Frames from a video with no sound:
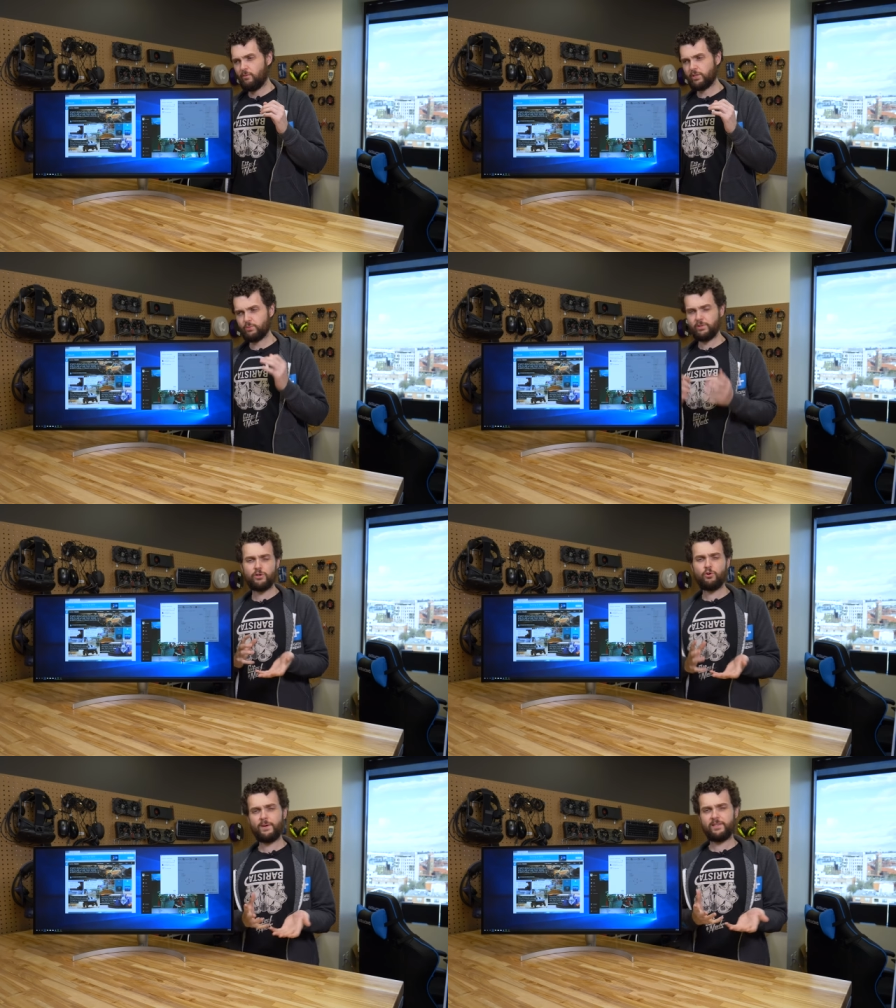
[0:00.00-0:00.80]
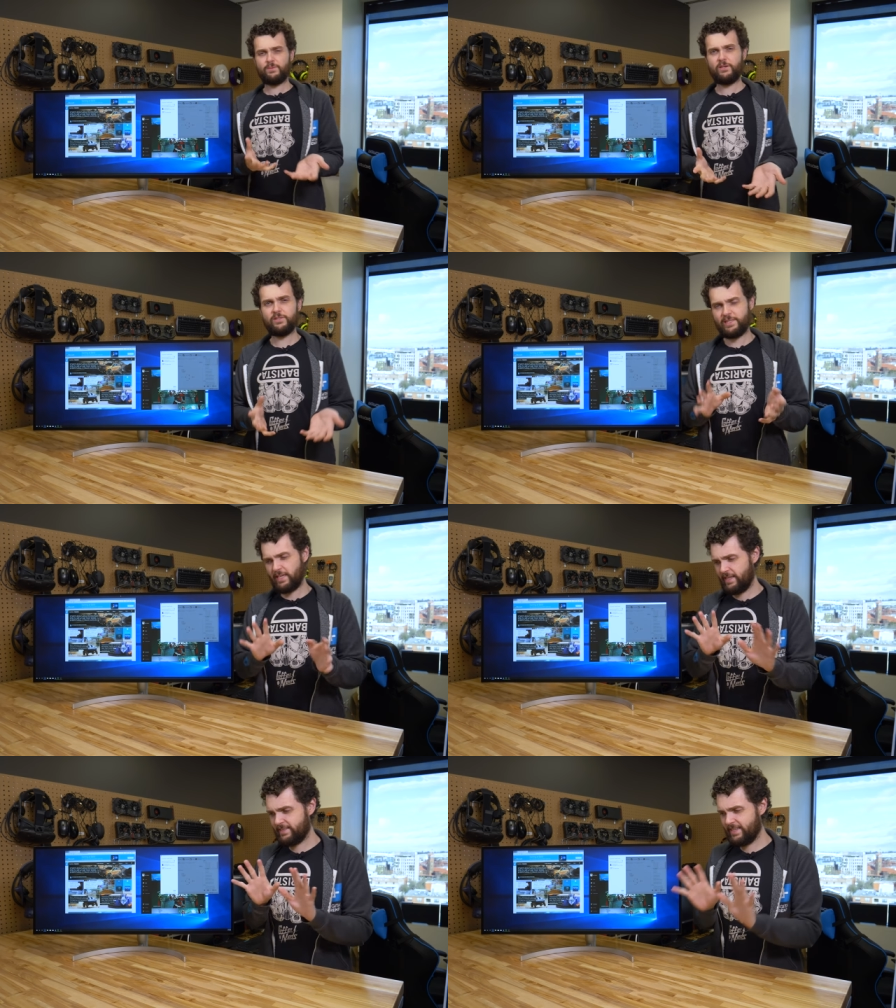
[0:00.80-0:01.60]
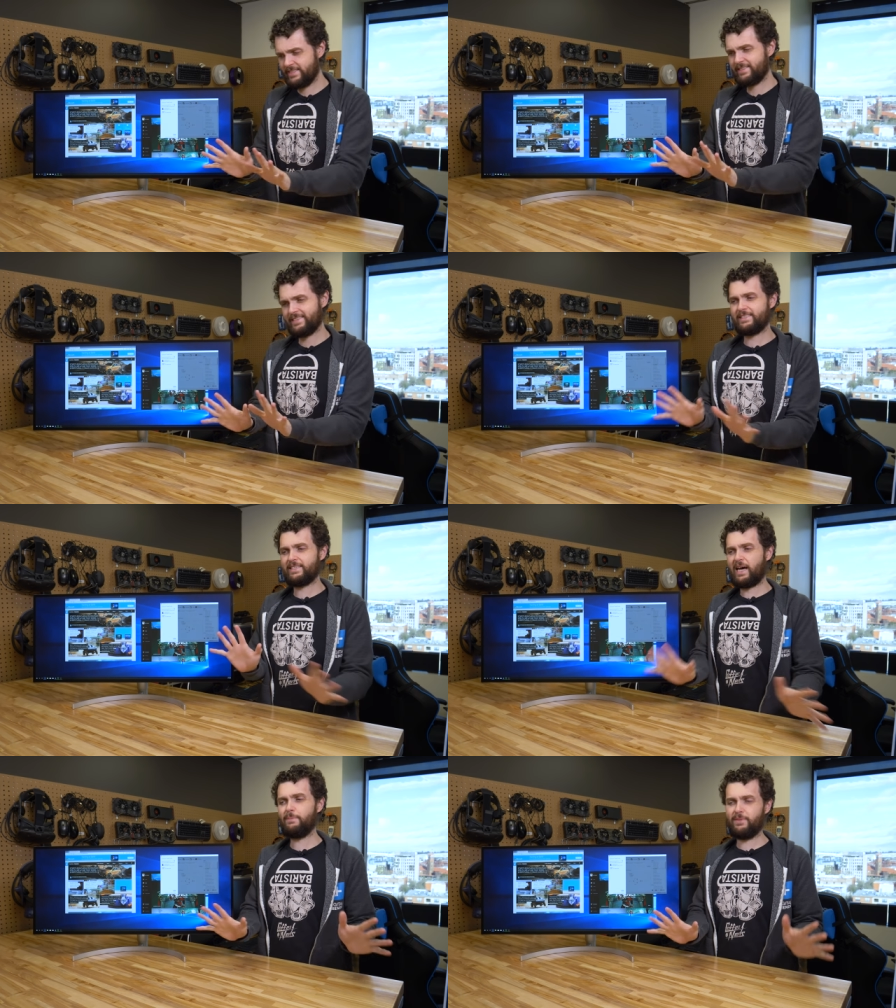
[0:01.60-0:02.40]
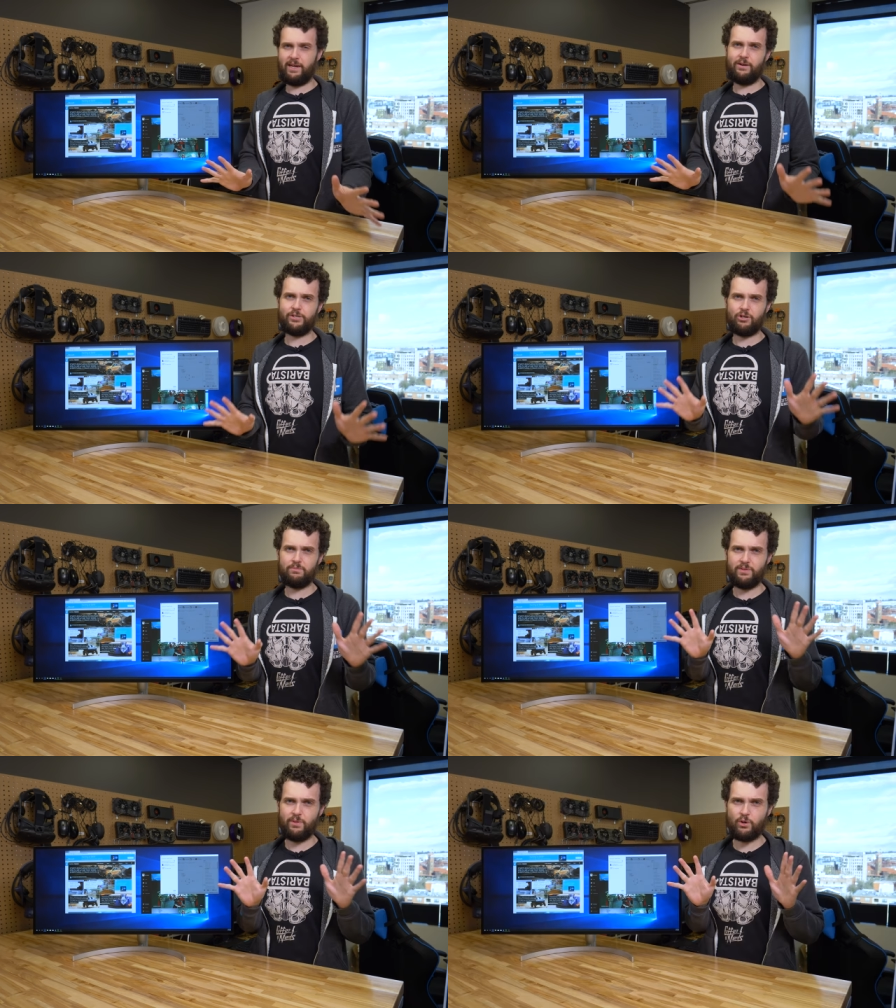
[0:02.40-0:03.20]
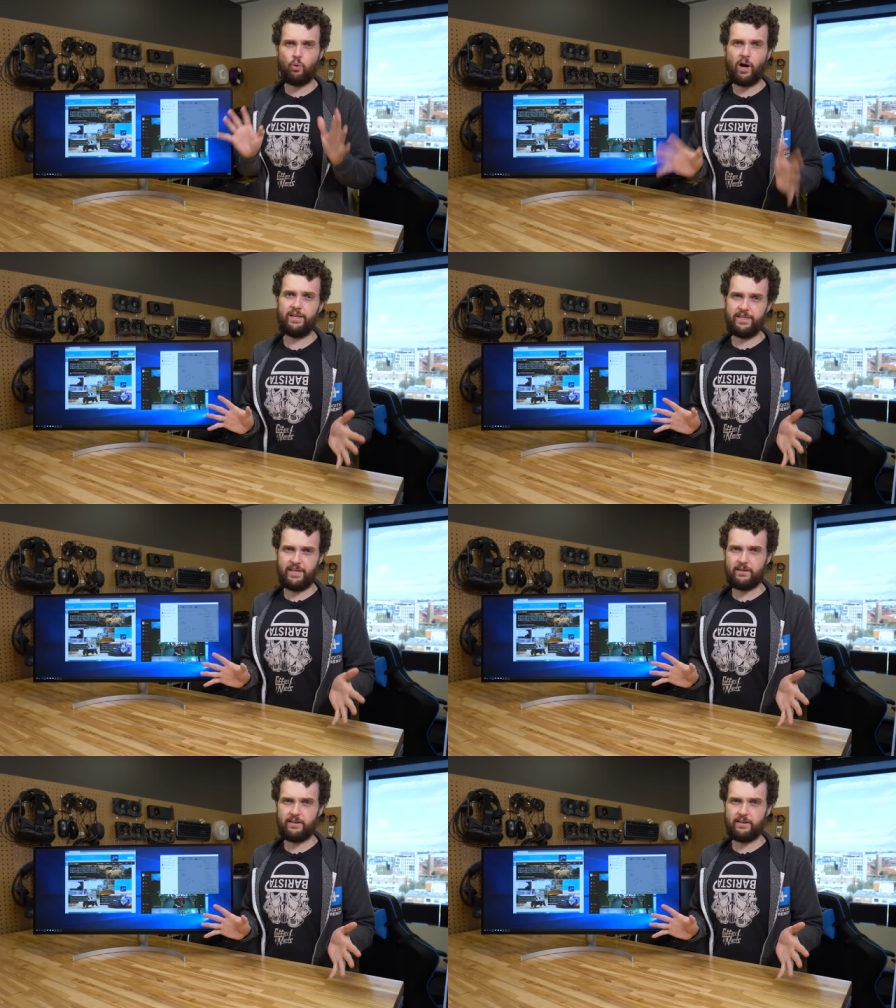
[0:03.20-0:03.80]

What's really cool about this monitor is it doesn't just stop there in terms of the quality.